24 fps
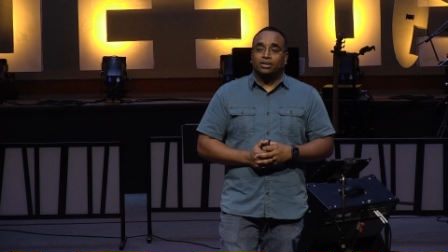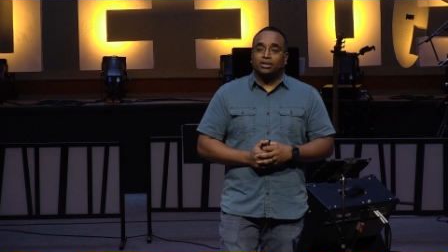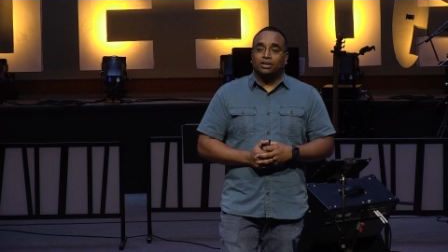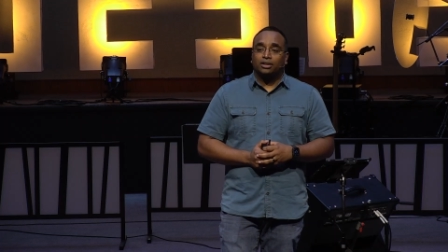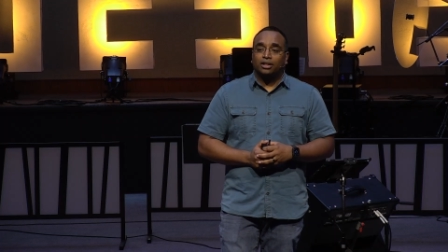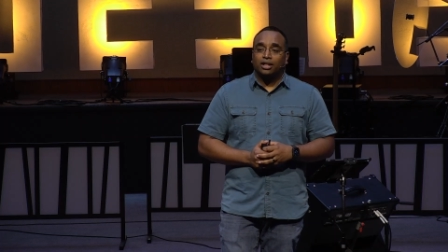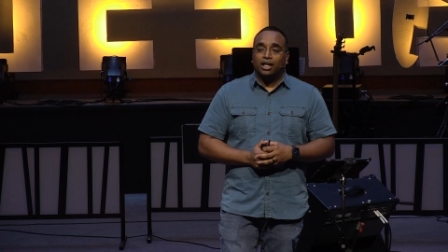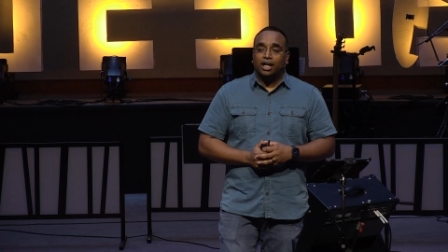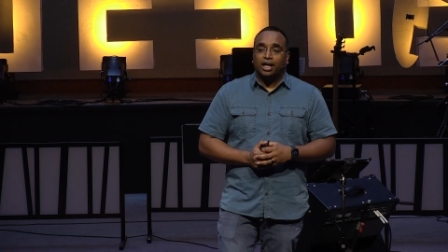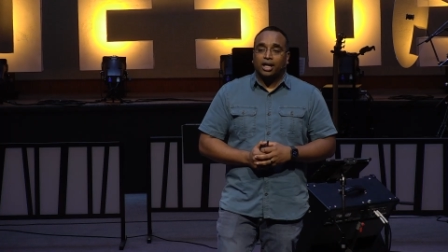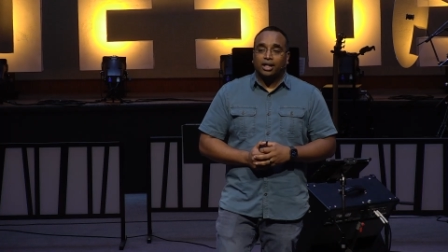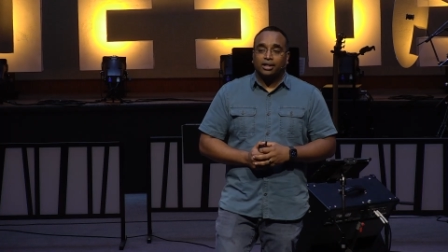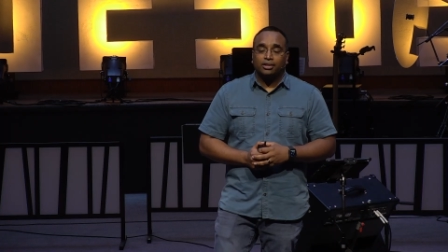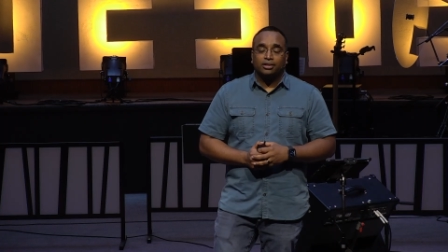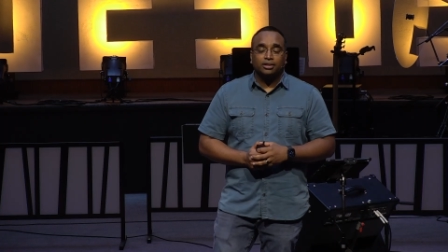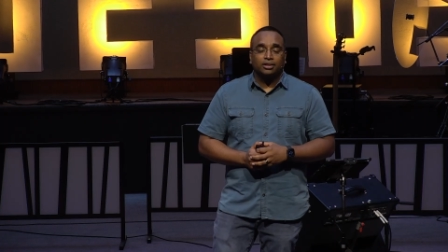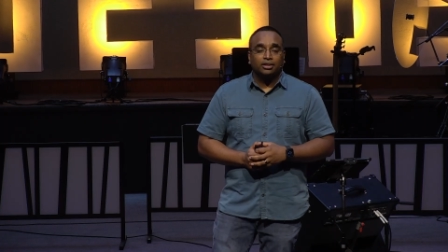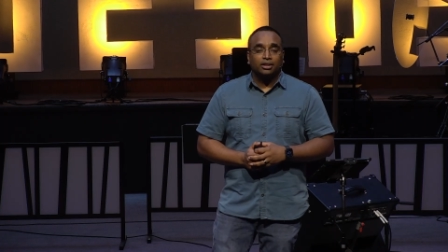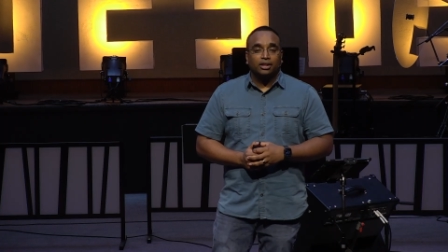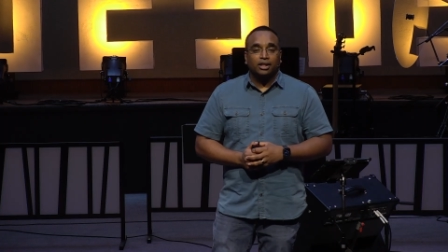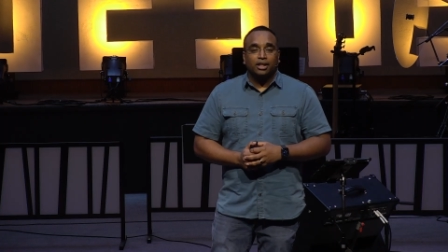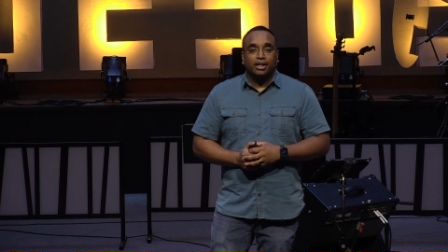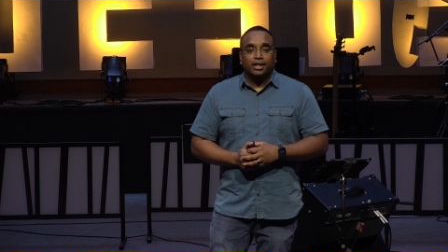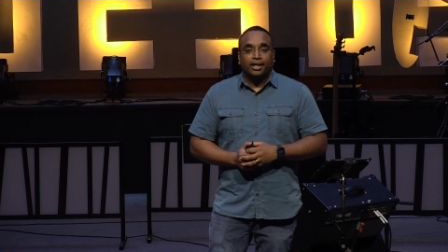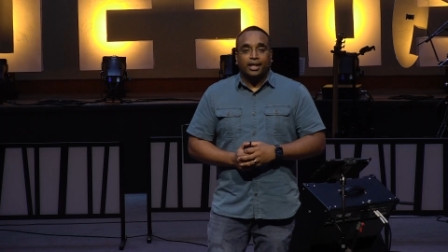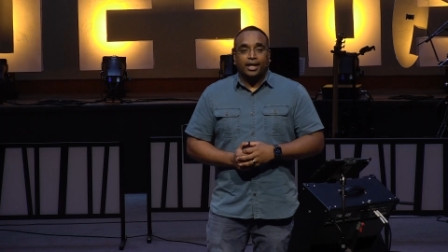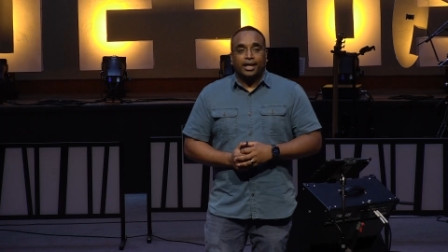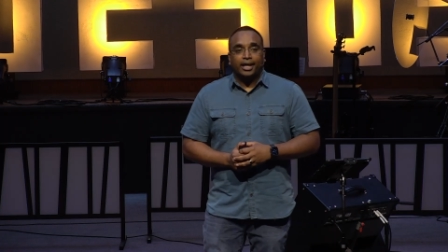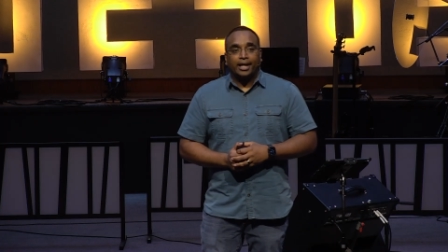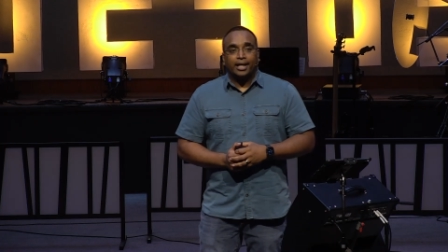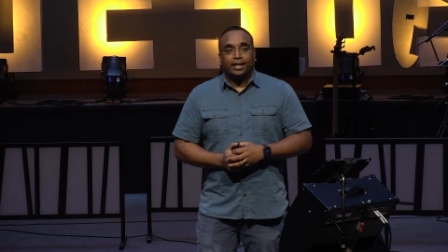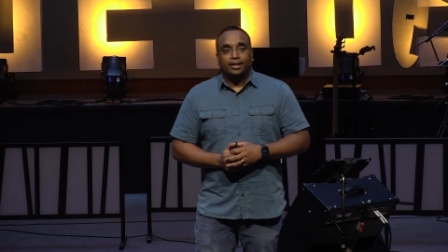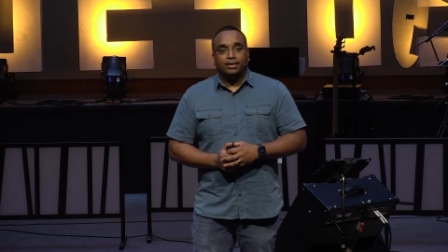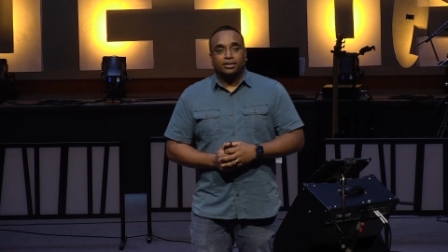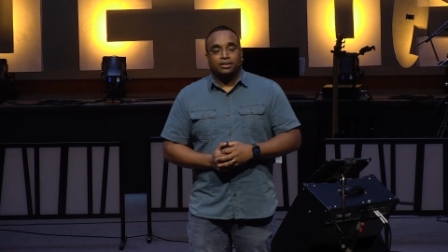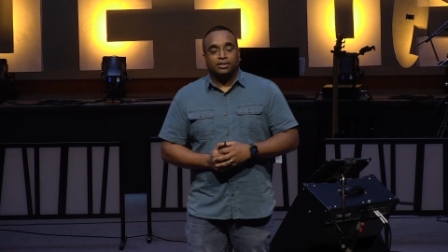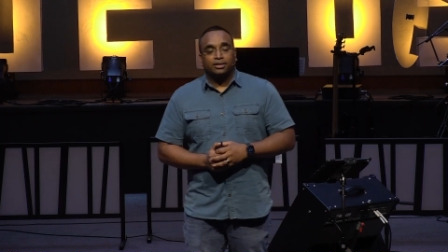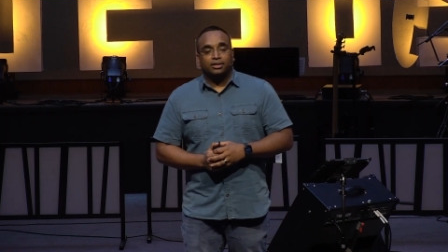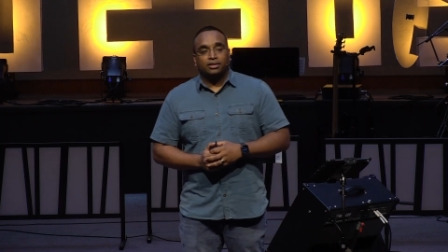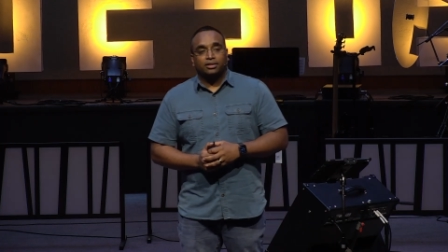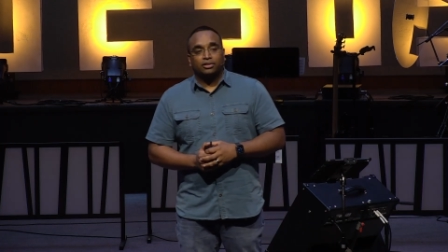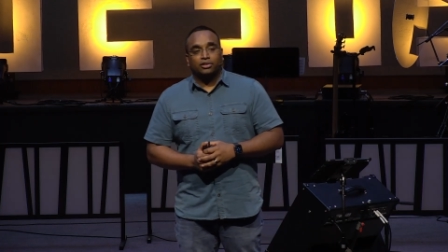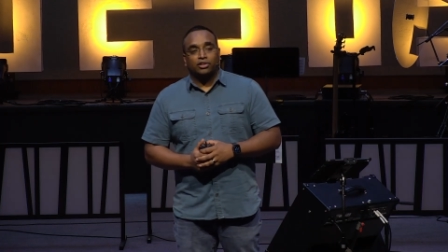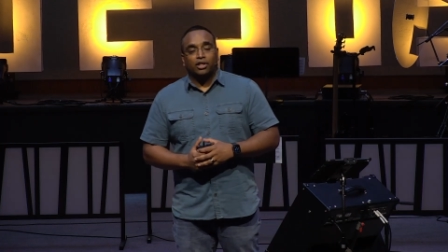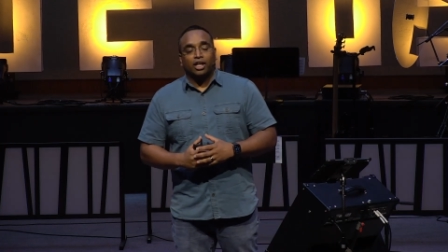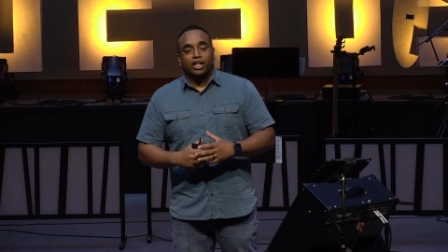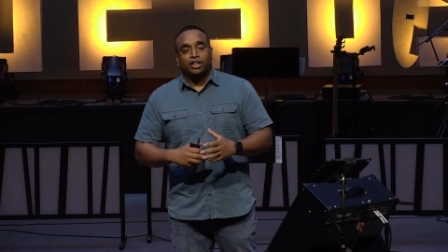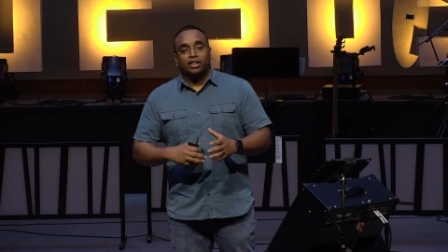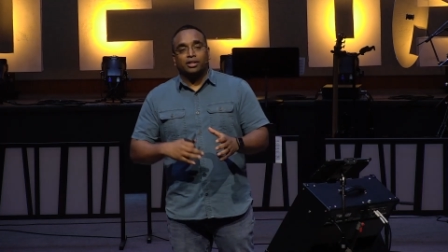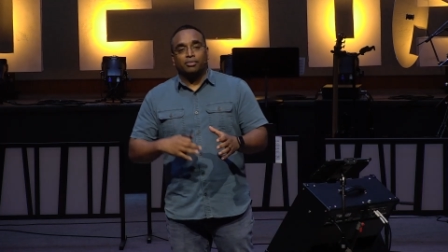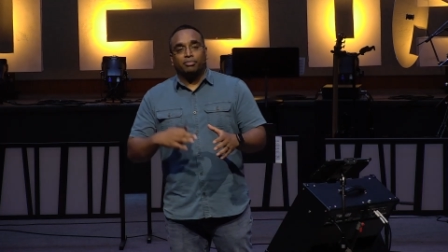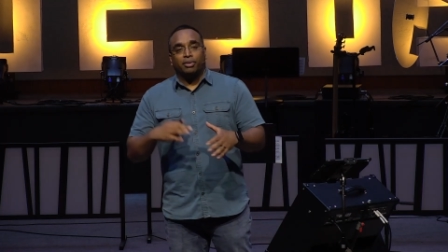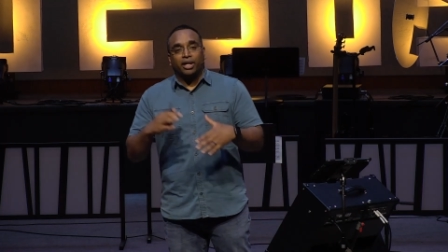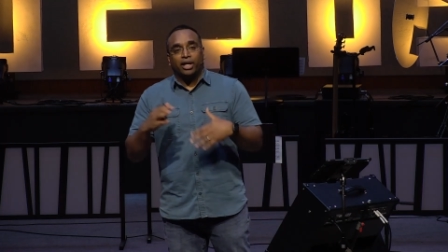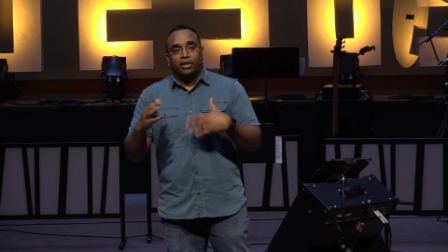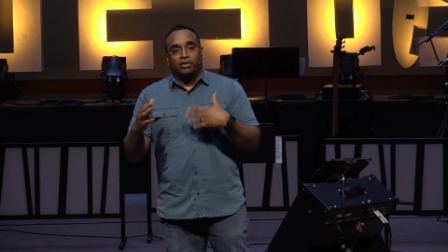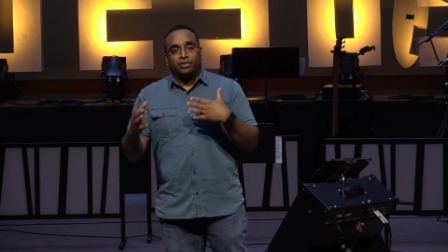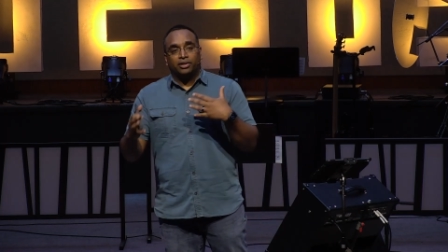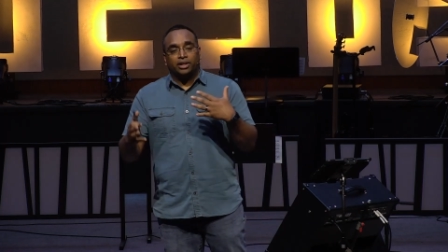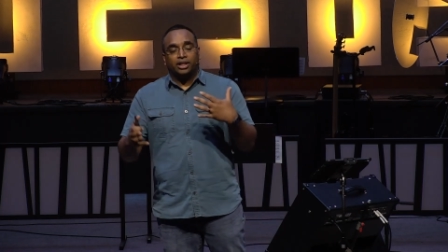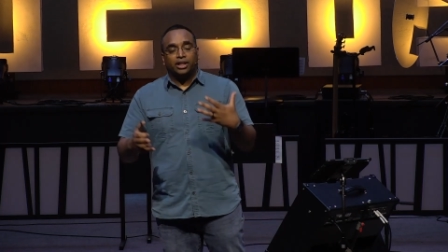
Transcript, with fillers: to God and talked about